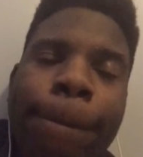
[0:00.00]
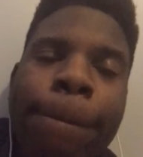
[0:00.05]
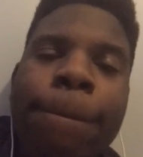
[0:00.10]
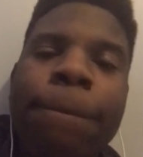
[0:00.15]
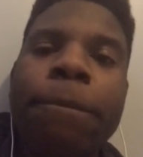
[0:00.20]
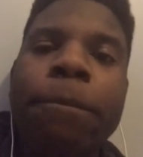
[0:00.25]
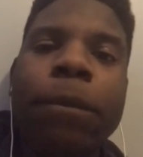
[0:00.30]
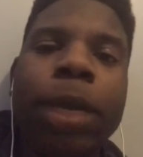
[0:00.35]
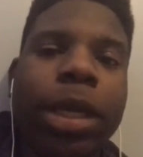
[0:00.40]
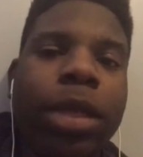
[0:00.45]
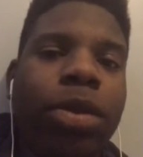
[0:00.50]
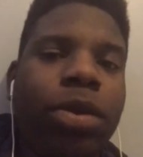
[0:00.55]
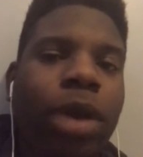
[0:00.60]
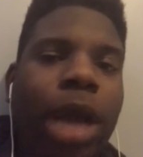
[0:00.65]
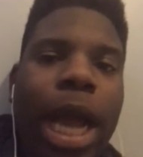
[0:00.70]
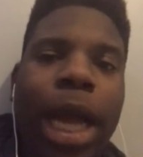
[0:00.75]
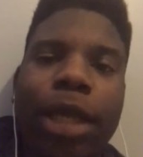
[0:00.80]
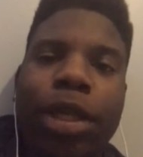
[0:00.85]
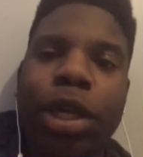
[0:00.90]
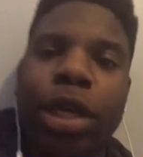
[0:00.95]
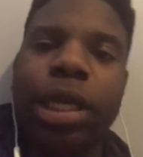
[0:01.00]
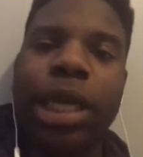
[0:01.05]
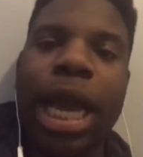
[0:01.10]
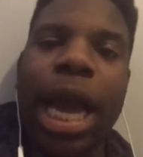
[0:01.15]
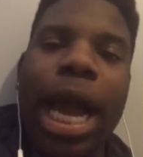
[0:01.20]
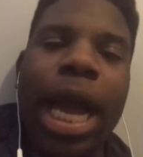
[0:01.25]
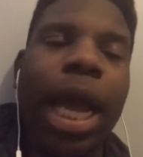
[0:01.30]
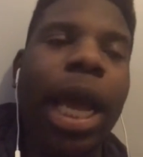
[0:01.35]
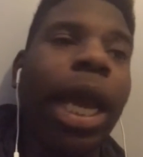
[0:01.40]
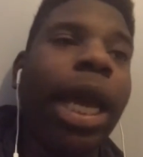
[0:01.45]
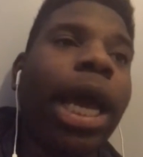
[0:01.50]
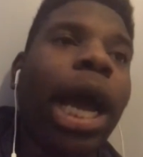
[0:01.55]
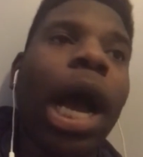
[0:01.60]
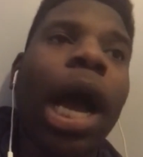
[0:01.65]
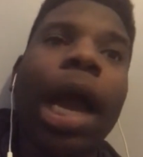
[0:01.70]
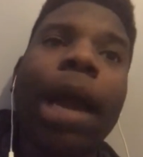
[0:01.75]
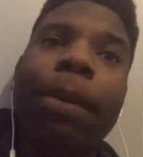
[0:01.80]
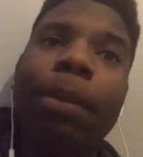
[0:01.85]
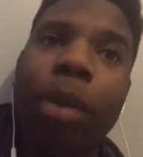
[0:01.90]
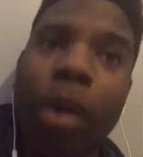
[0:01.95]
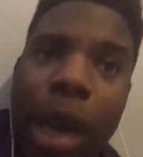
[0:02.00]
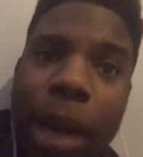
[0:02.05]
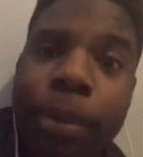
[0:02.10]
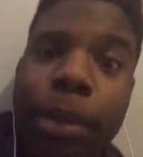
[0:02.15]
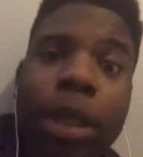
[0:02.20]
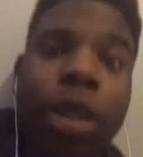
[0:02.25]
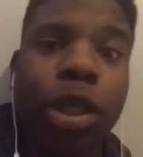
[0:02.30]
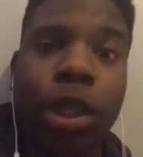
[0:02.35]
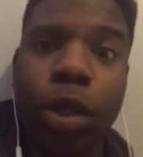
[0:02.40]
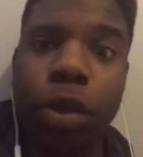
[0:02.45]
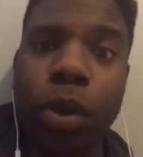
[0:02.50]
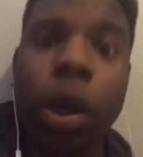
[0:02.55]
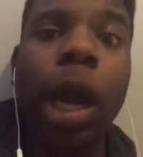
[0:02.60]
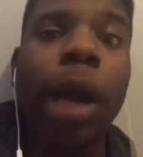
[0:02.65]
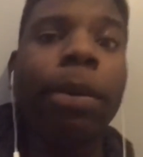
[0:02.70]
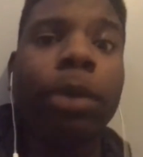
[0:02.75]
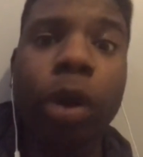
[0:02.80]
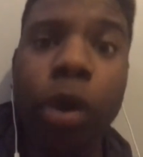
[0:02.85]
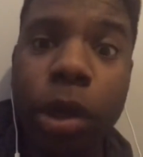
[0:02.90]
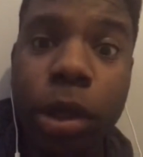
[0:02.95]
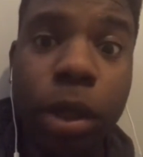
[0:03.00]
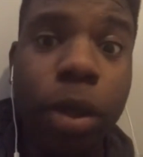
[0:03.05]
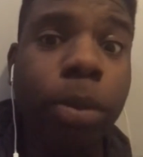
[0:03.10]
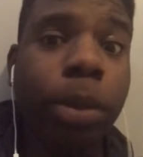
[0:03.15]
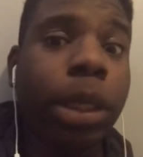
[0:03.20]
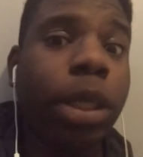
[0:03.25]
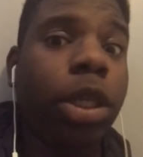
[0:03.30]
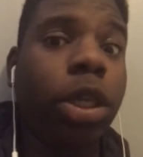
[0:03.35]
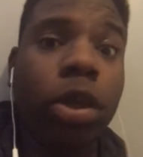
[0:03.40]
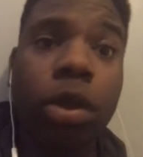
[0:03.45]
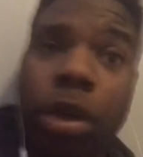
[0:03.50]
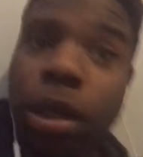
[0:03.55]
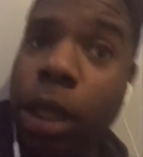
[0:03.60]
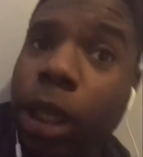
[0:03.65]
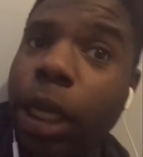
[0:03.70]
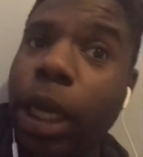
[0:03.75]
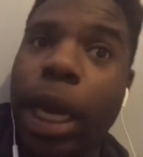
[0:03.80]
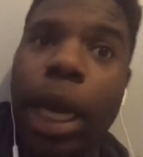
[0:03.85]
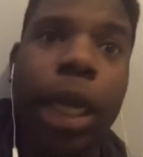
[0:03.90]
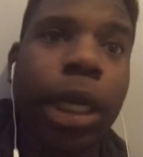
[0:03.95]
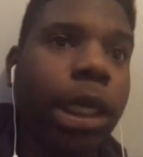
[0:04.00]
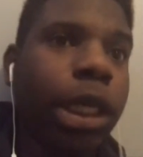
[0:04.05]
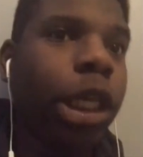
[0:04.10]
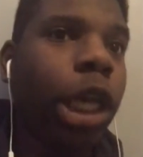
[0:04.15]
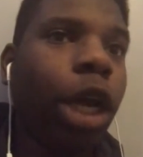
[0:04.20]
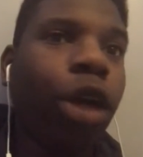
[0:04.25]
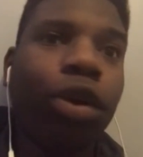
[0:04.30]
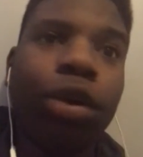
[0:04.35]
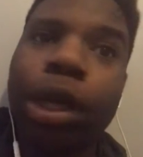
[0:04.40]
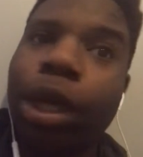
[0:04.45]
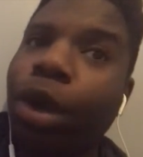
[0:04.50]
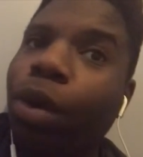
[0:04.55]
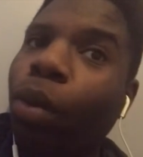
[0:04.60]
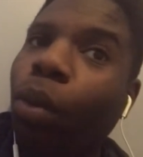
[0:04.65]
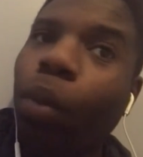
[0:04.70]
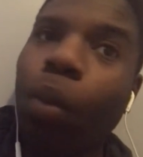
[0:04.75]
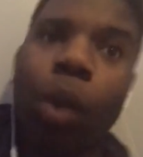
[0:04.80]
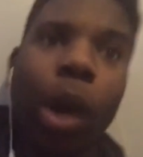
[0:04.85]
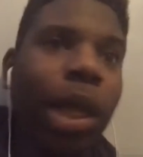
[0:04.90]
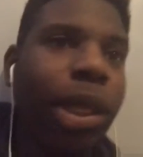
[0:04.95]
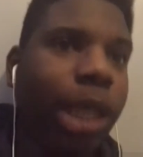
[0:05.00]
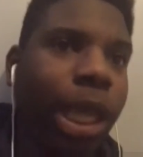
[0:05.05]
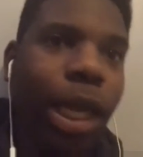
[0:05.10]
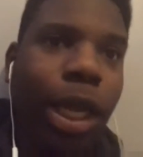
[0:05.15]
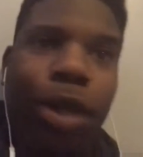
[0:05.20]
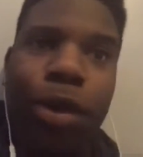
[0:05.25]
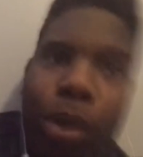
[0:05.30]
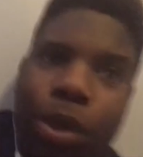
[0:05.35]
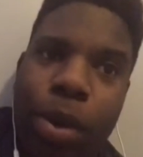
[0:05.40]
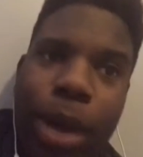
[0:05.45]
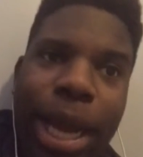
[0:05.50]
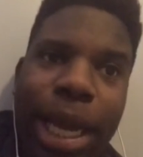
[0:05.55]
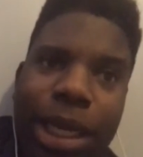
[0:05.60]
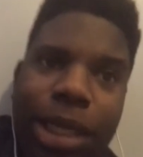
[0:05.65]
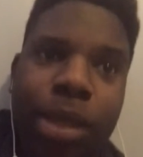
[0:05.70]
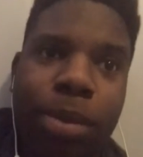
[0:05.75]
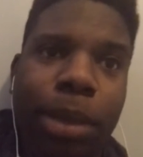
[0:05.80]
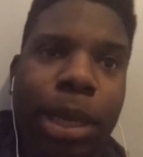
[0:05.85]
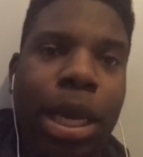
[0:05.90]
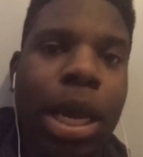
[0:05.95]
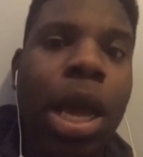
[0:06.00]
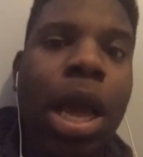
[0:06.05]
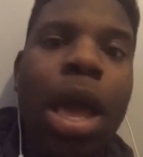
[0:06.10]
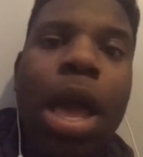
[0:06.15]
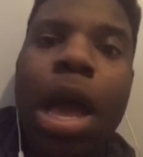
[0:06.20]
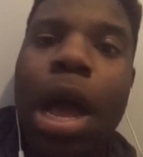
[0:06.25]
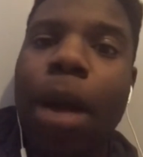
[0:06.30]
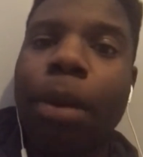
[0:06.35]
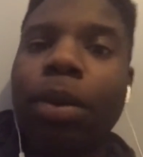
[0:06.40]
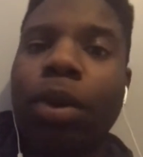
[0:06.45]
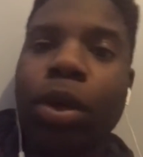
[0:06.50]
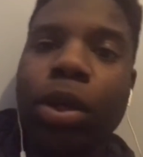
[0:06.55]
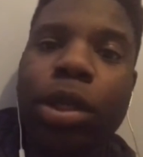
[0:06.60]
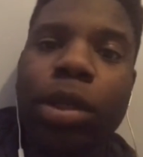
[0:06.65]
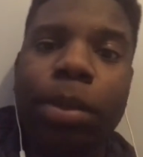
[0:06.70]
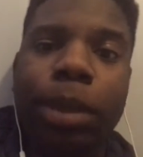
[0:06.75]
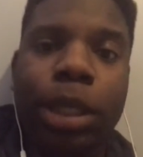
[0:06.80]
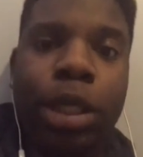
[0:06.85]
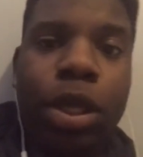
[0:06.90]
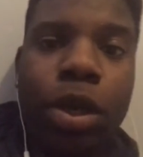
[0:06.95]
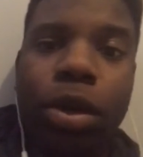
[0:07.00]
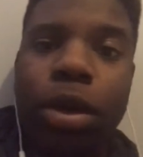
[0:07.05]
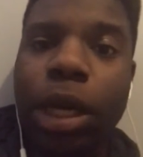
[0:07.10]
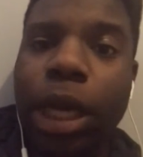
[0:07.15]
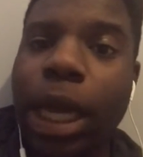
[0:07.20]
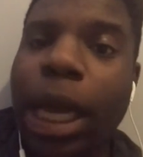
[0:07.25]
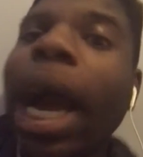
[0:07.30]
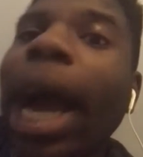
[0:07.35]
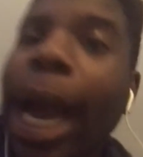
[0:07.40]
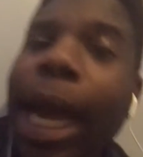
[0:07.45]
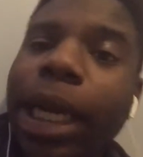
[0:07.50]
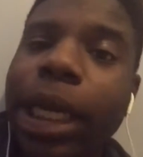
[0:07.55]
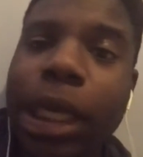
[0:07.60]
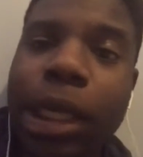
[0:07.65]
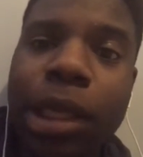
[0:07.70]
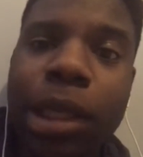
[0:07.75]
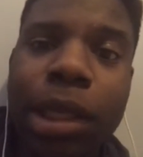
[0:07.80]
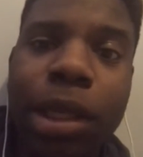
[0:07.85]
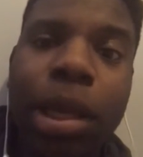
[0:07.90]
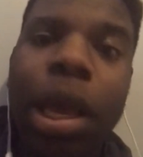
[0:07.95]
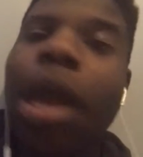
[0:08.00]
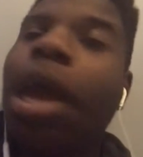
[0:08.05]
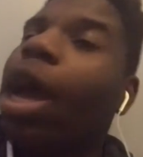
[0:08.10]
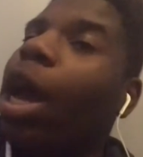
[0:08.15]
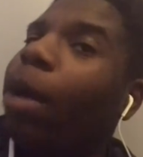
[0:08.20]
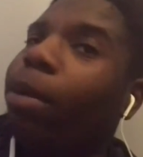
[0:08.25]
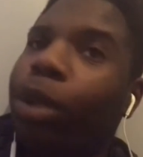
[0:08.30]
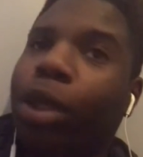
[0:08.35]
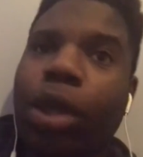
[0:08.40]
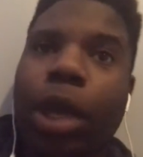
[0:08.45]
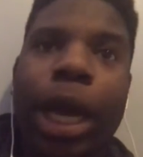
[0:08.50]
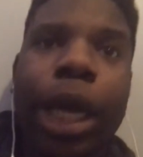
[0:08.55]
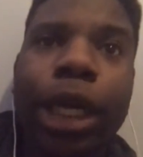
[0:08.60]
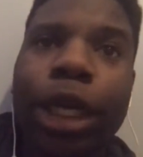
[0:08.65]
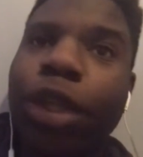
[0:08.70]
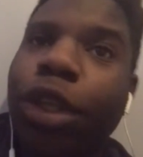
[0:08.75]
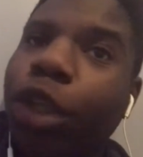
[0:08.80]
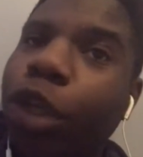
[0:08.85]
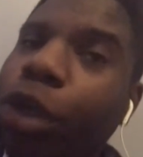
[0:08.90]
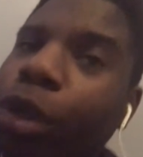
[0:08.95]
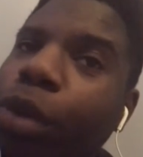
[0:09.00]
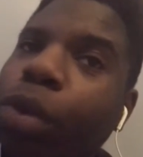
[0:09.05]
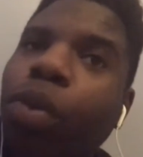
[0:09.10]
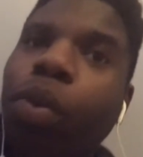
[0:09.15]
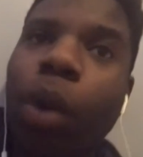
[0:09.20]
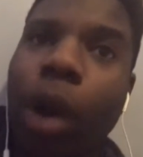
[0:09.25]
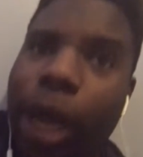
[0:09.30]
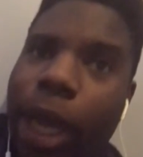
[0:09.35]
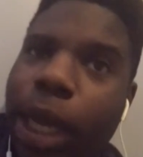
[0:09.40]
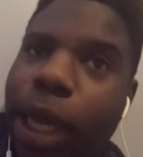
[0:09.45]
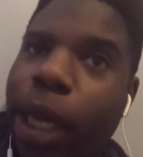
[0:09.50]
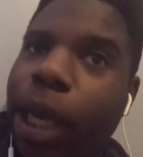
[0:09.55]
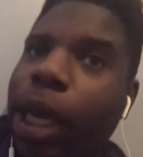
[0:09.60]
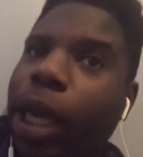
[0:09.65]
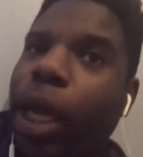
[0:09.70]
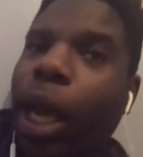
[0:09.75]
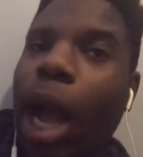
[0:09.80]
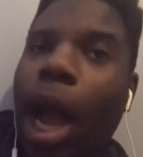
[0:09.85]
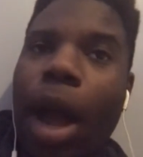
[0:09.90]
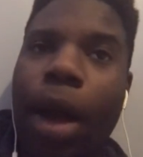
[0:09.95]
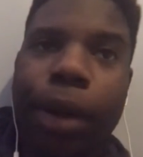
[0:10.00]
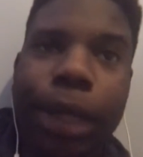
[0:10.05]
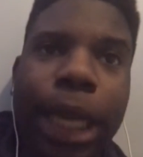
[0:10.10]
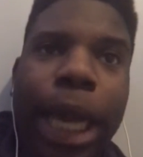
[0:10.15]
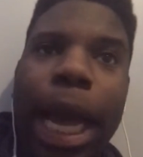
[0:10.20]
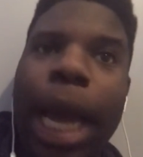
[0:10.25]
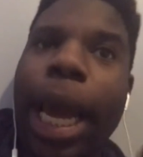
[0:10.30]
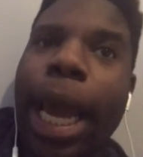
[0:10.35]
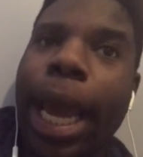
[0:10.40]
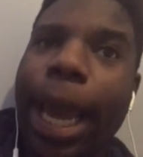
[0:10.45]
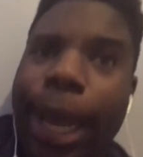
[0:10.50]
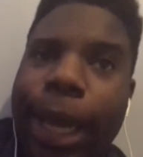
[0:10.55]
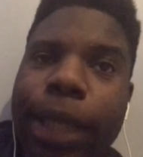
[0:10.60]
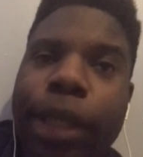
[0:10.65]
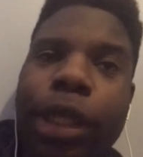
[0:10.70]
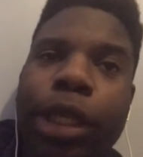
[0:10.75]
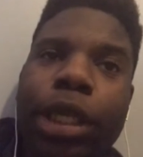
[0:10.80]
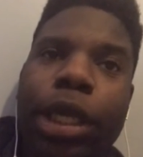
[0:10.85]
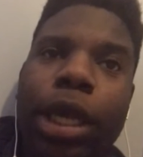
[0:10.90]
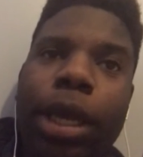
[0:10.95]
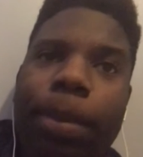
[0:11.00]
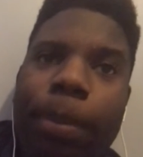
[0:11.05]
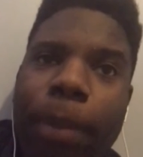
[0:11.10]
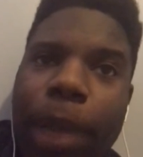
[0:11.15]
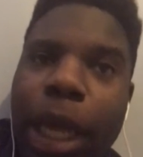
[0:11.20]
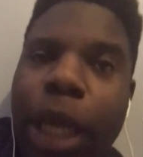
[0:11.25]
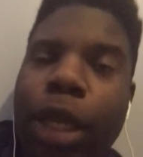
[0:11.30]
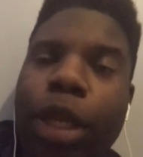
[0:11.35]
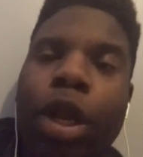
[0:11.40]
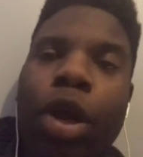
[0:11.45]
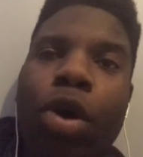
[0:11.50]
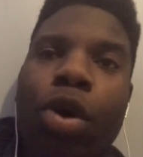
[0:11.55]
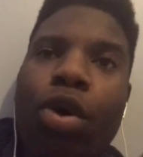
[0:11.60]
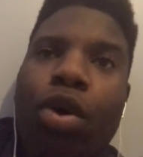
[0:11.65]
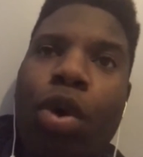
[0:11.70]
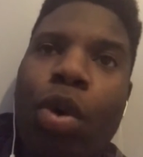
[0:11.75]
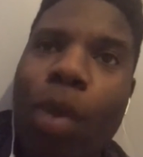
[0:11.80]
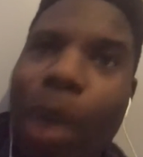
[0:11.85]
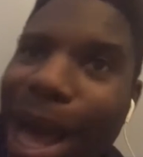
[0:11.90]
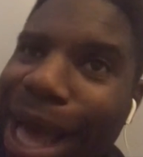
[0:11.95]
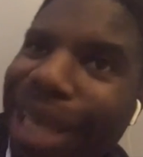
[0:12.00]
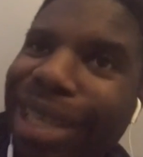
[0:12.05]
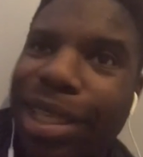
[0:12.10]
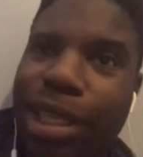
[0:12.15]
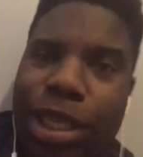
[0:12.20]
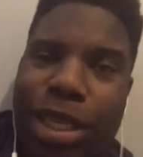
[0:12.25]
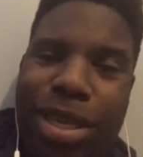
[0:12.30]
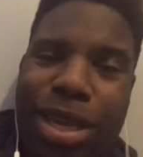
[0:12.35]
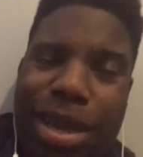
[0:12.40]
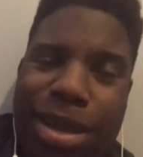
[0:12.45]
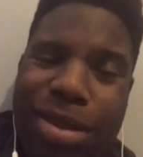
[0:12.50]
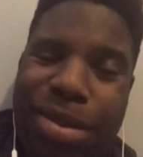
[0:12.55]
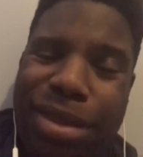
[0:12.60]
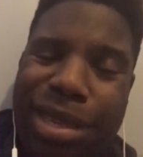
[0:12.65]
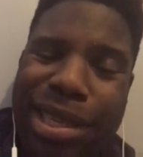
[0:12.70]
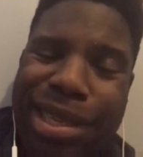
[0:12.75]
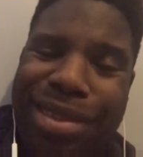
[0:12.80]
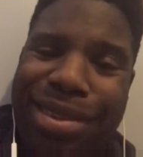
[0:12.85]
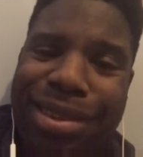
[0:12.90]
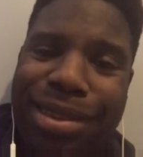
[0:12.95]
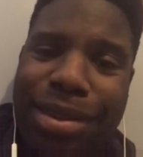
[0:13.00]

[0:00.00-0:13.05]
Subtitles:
but you guys are not, and I promise you, I'm going to be totally honest. I don't care what the hell you ask me. I'm going to be totally honest. I'm trying to do one, and y'all not answering me no questions.